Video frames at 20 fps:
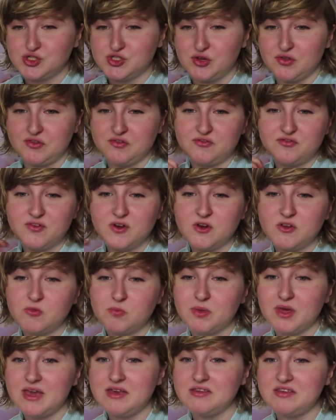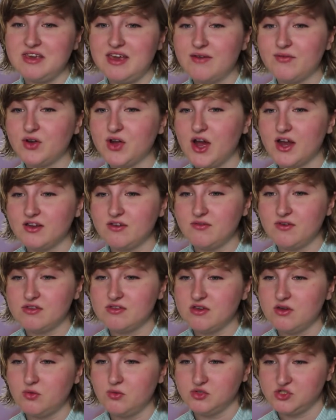So the first place he ever got to
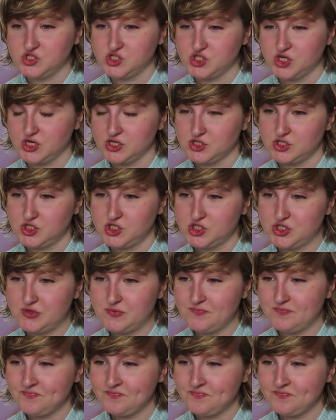visit was church.